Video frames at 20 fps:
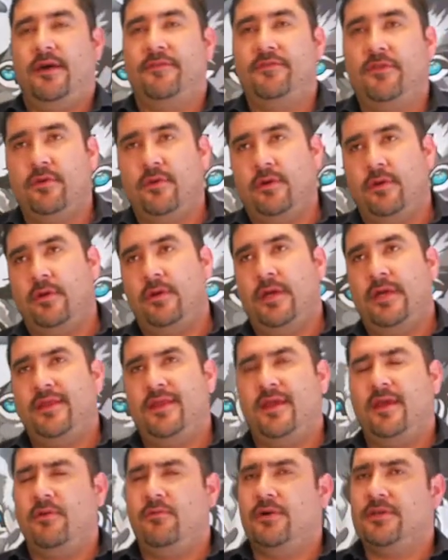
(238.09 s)
After I
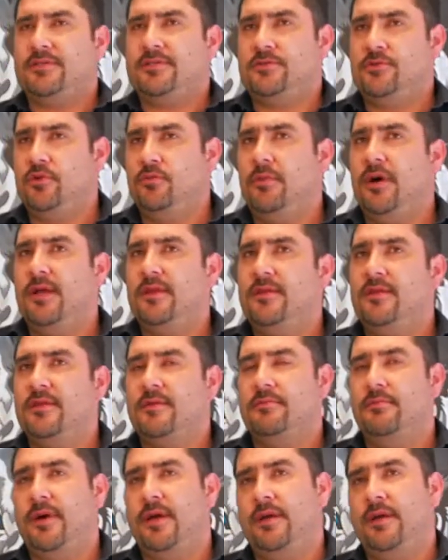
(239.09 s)
think it was 2 months,